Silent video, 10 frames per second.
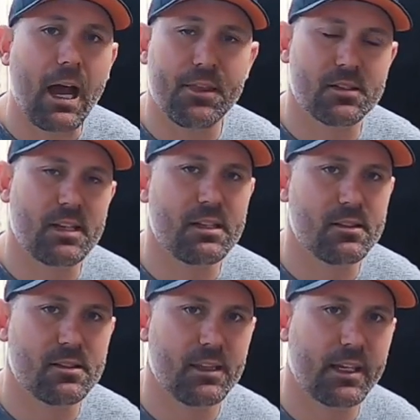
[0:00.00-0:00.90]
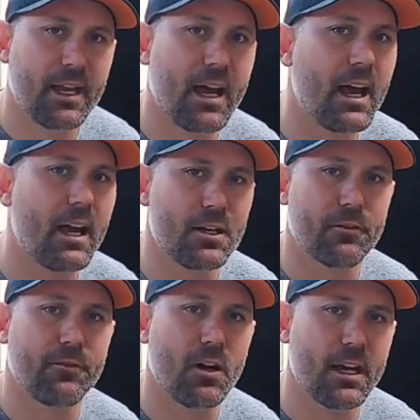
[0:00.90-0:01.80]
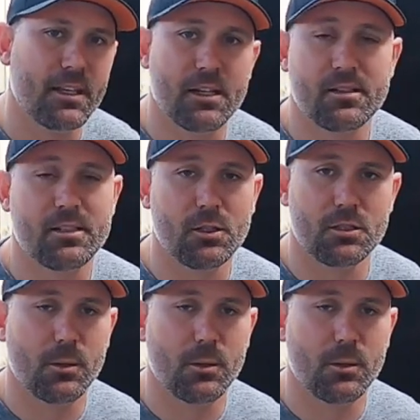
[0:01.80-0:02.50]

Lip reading: other sensors in the car, and you'll find that it's still